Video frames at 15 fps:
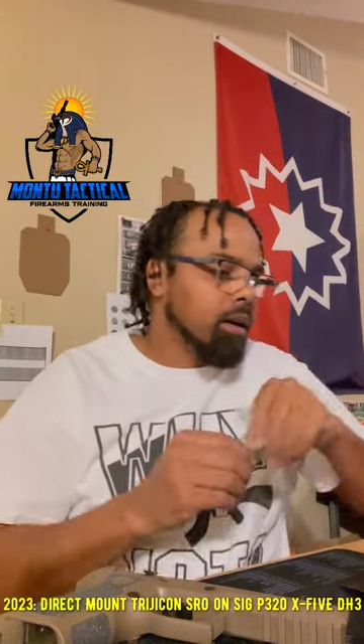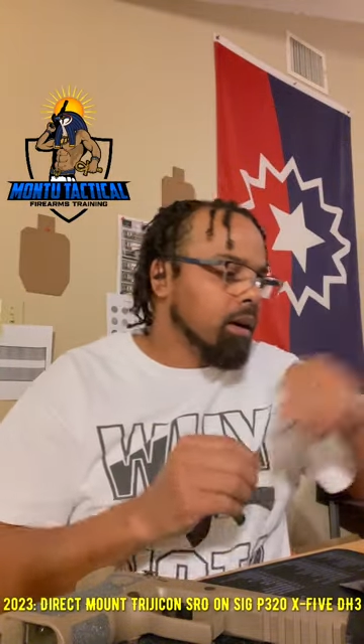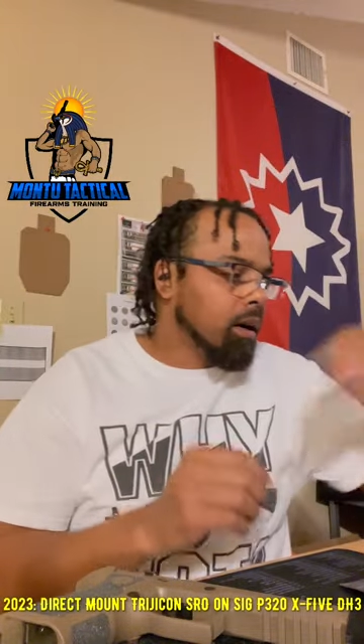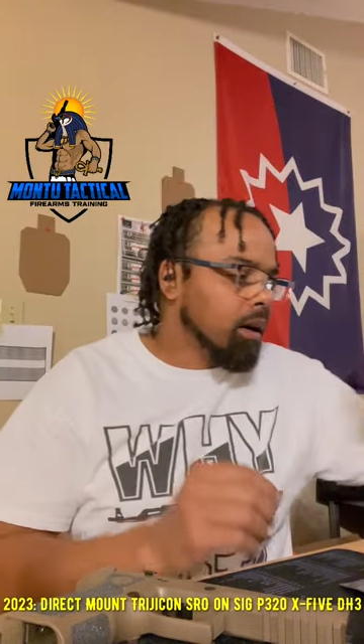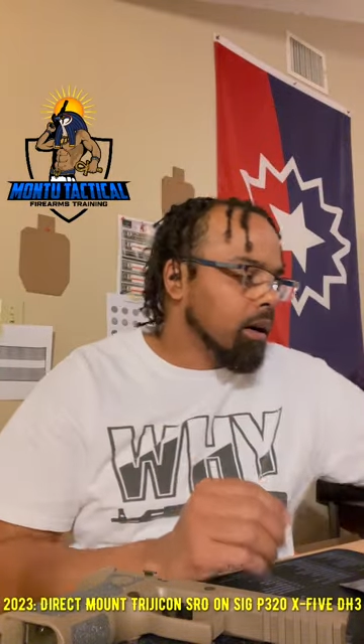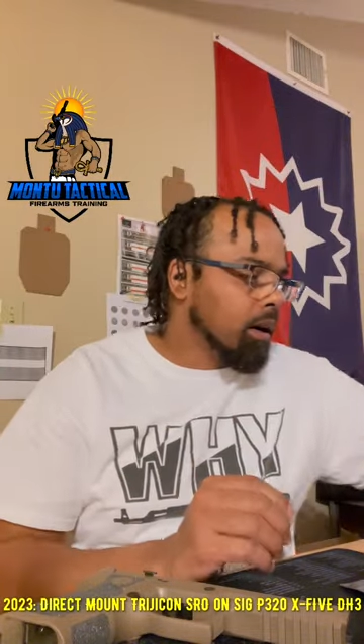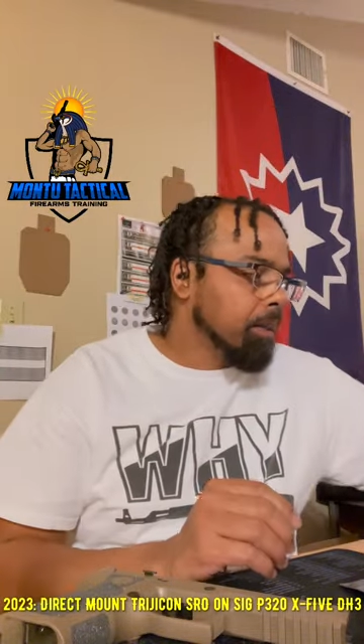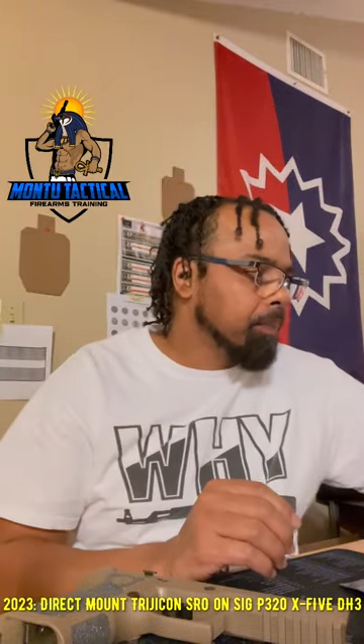
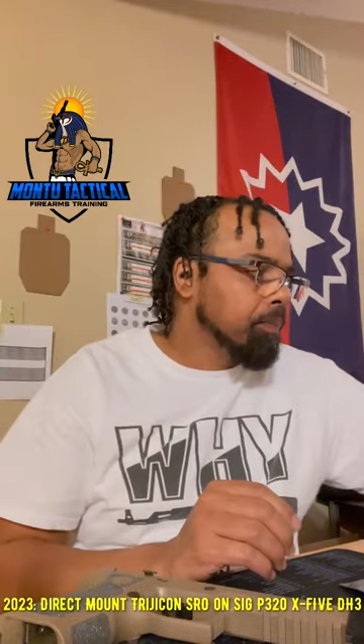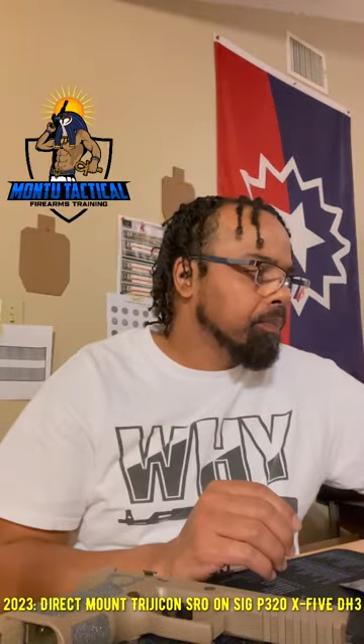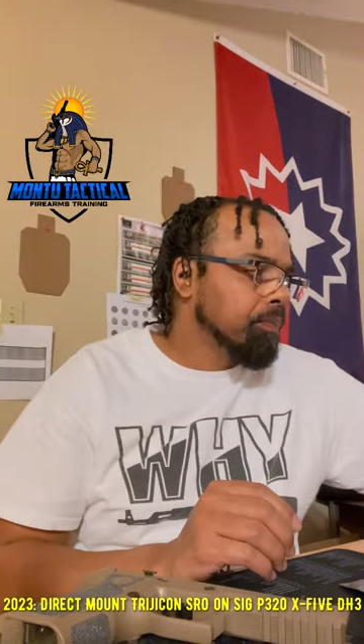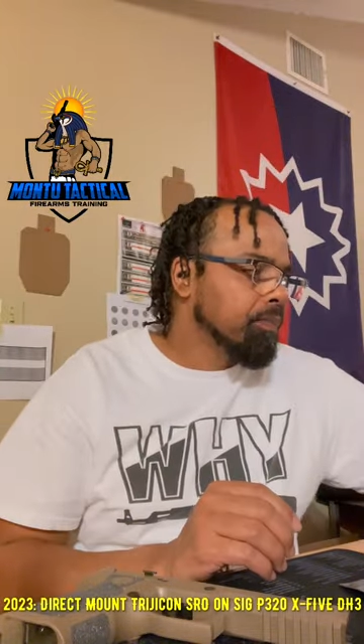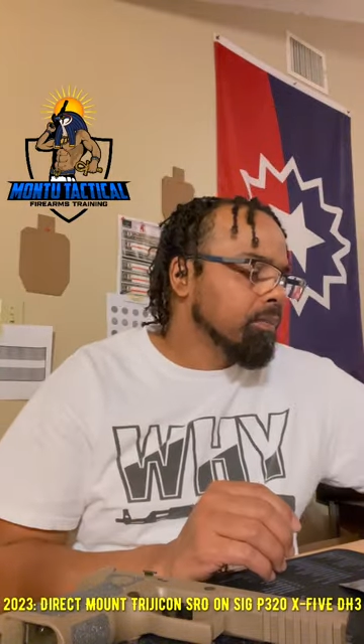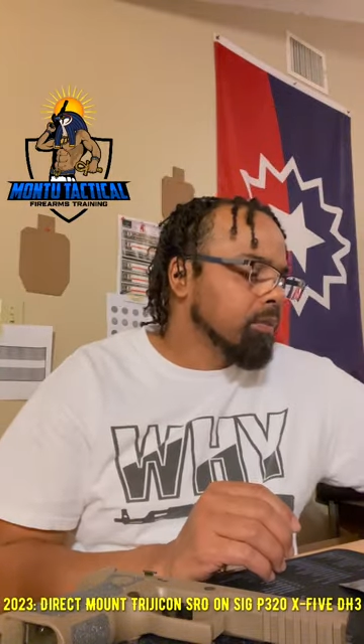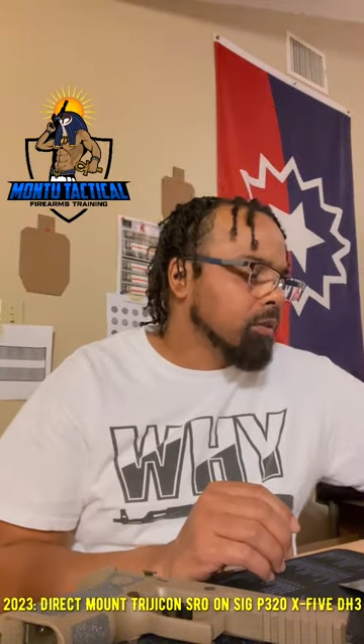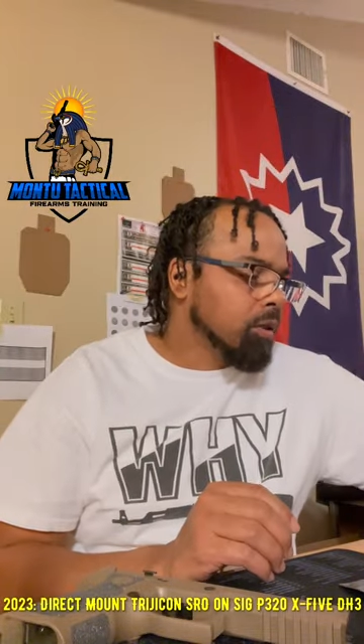Um,
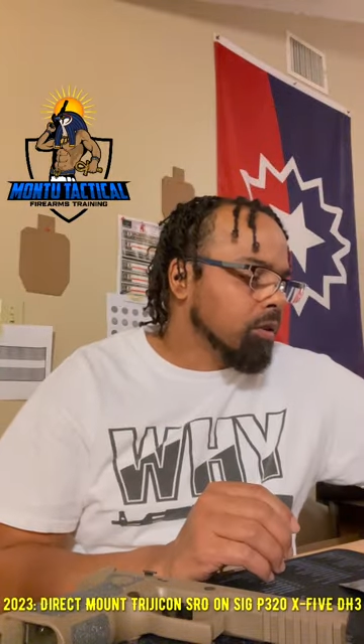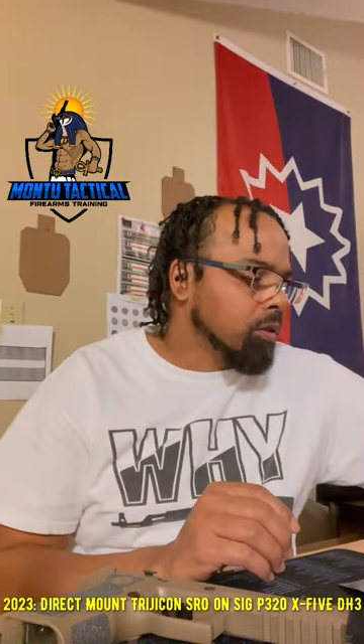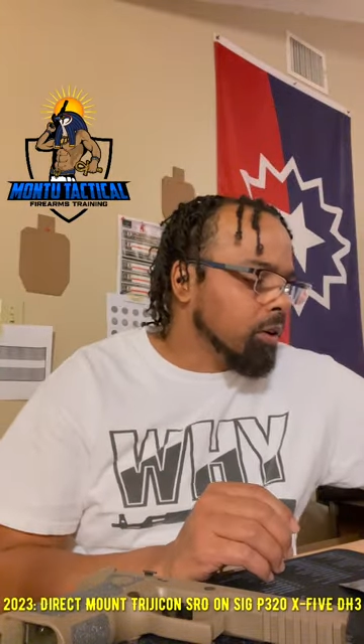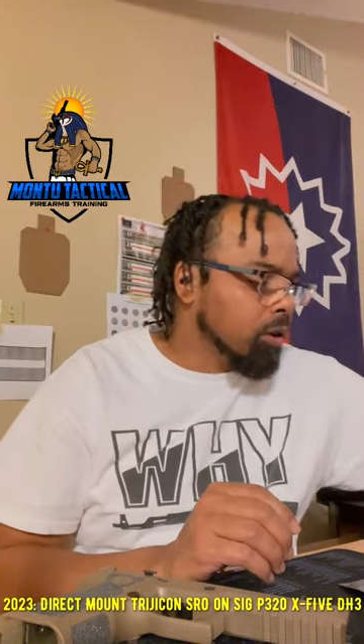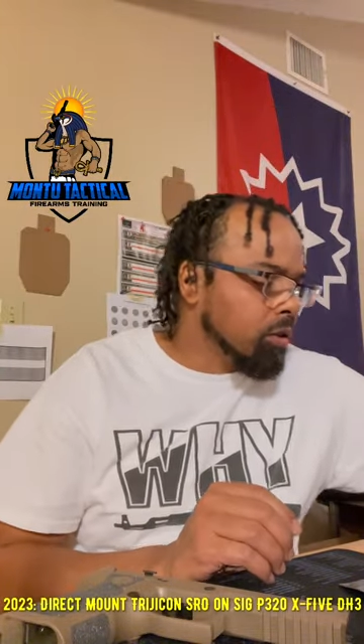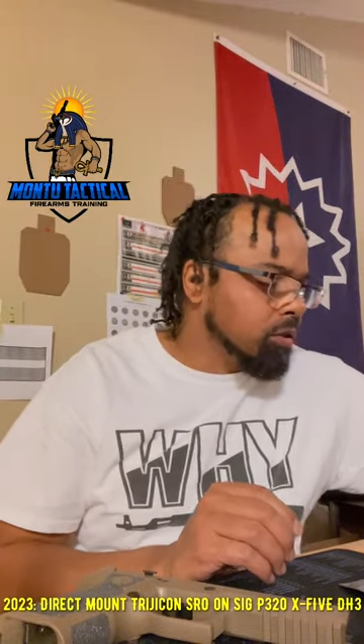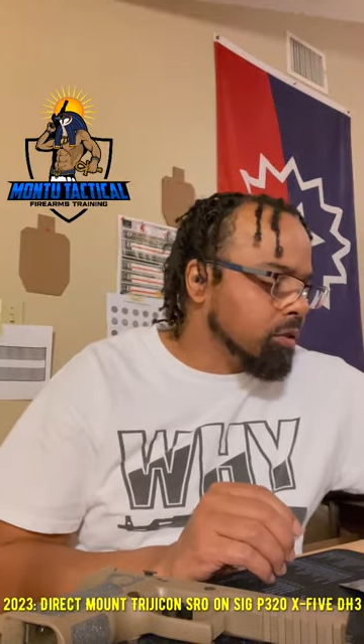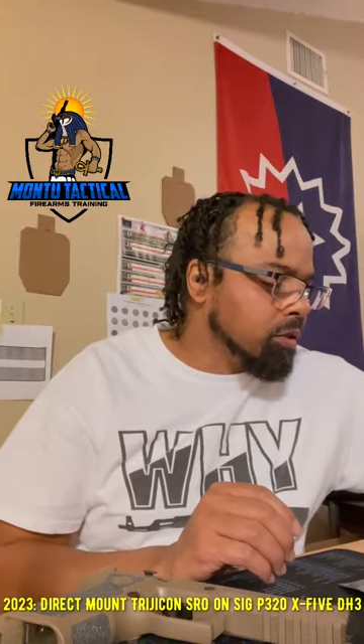so
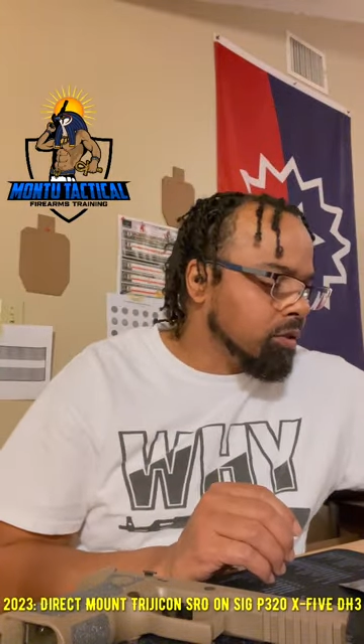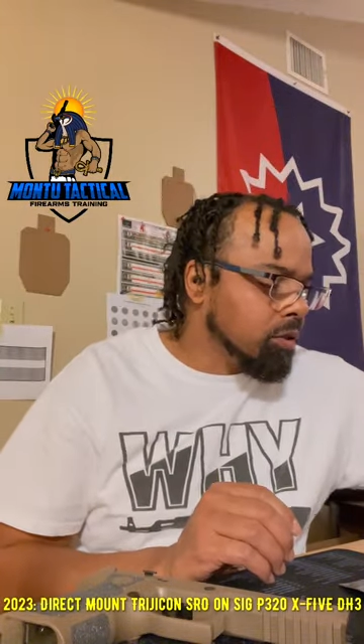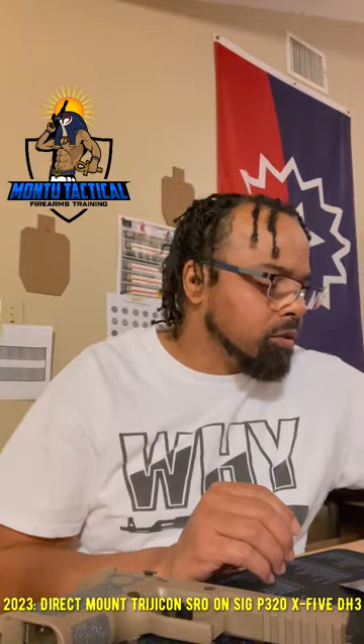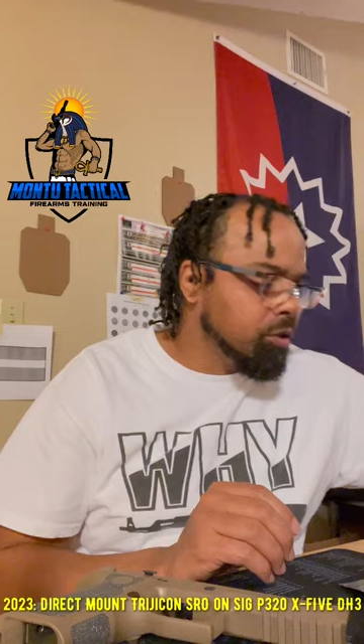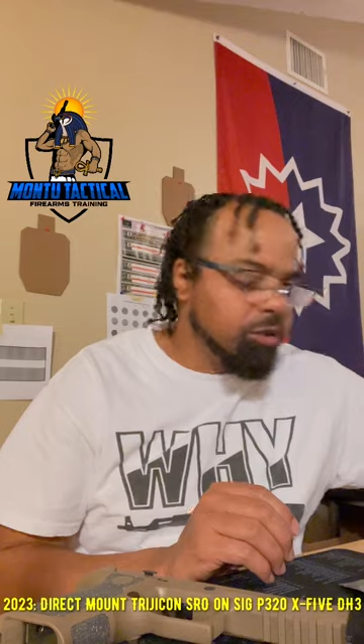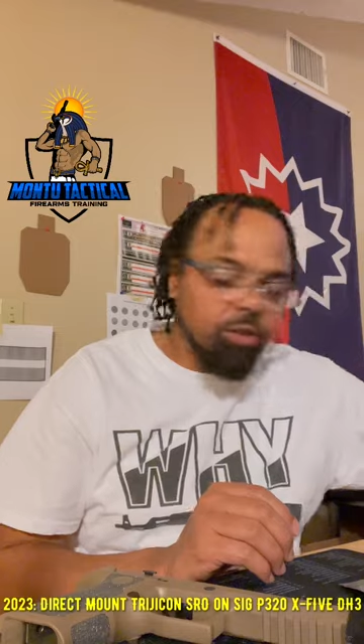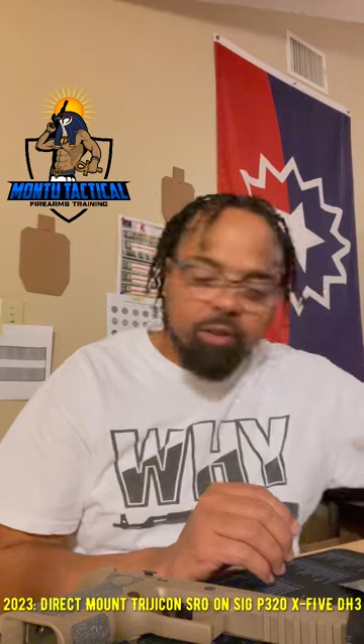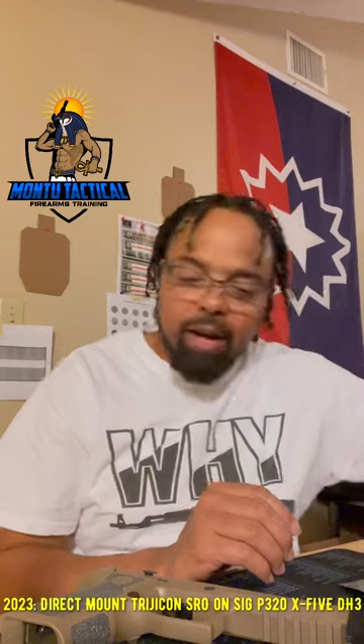those
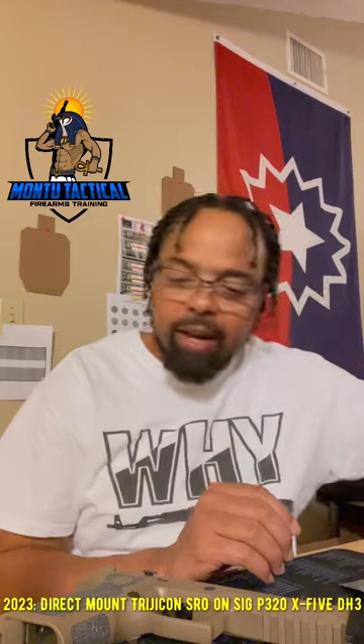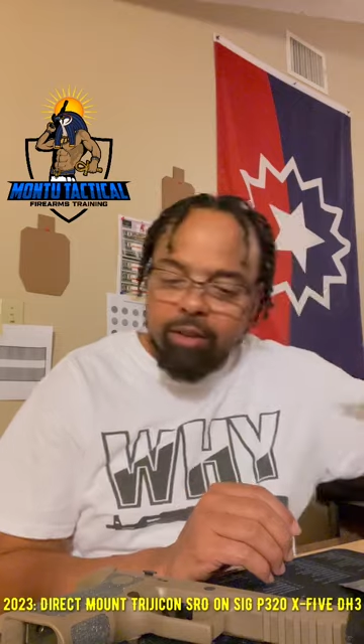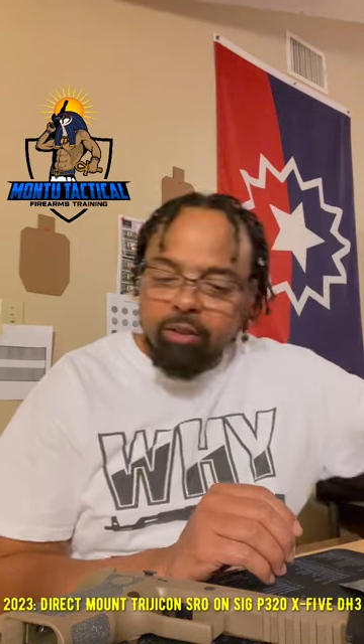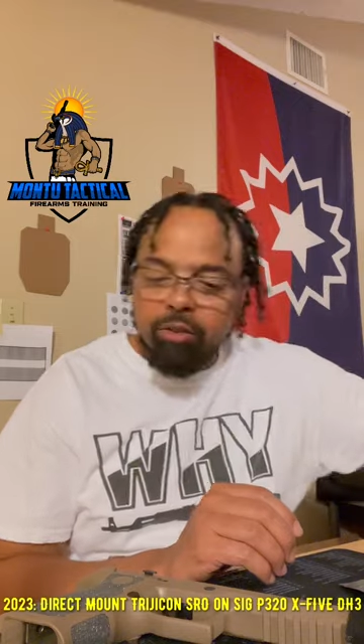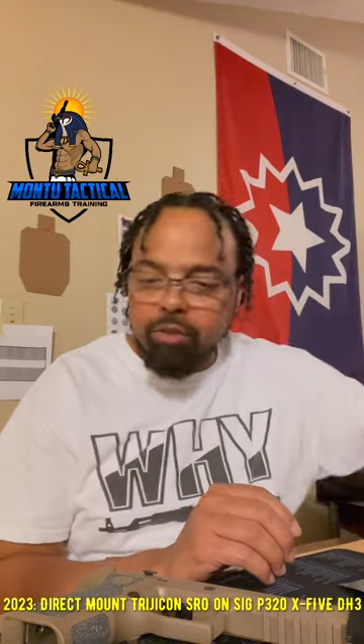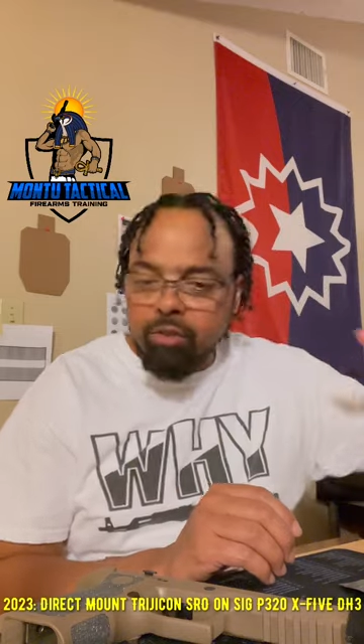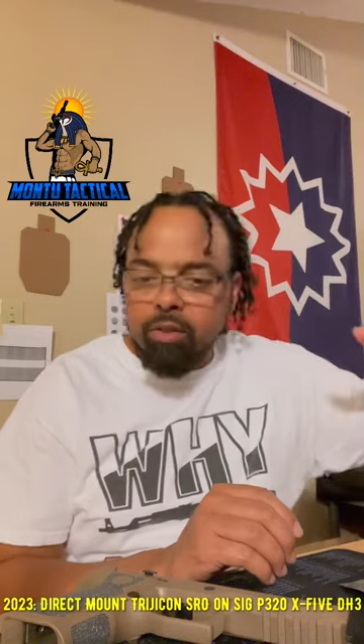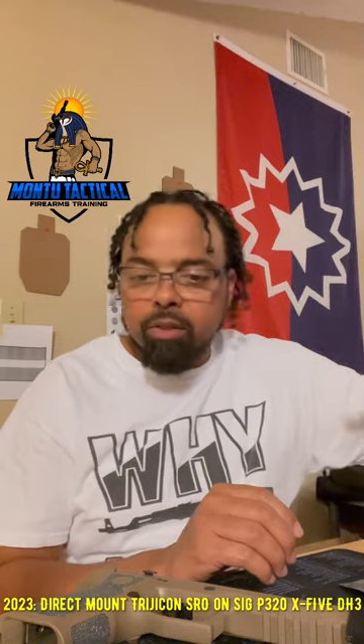you do not
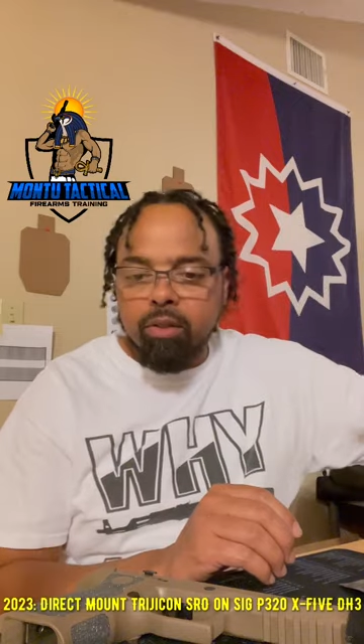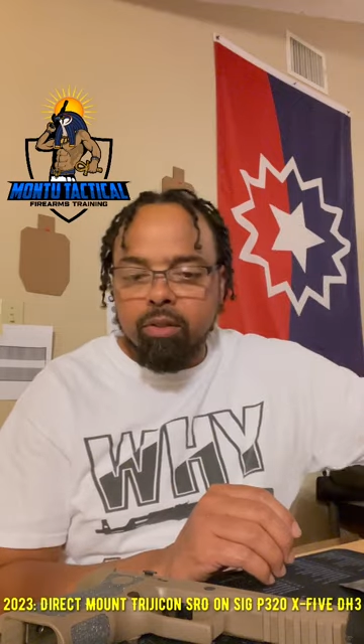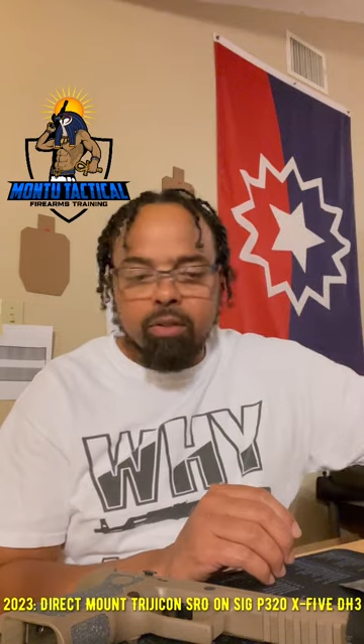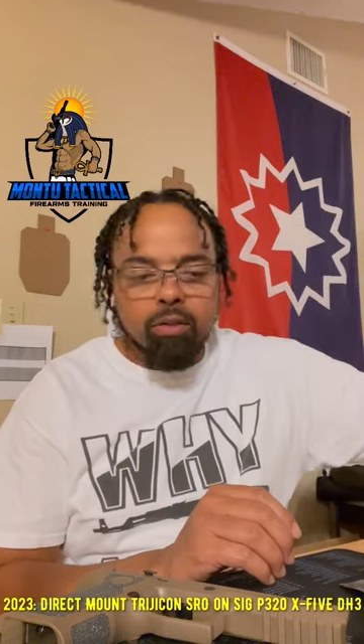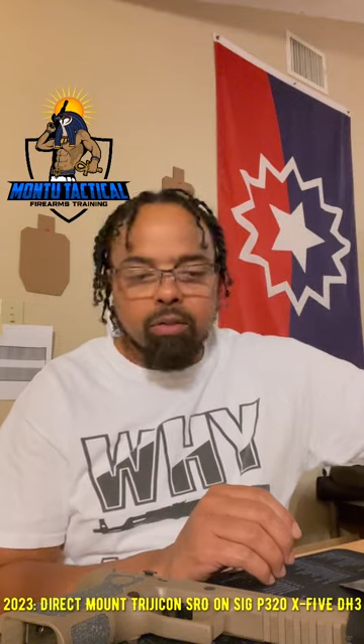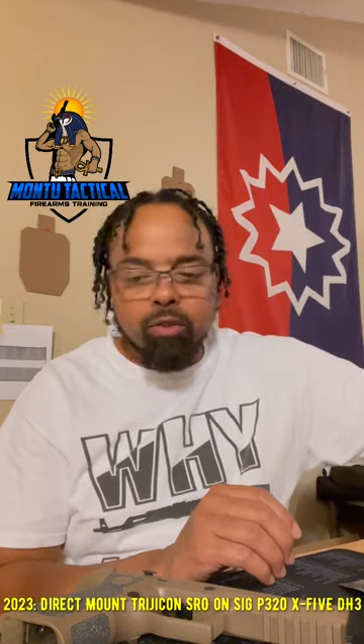use the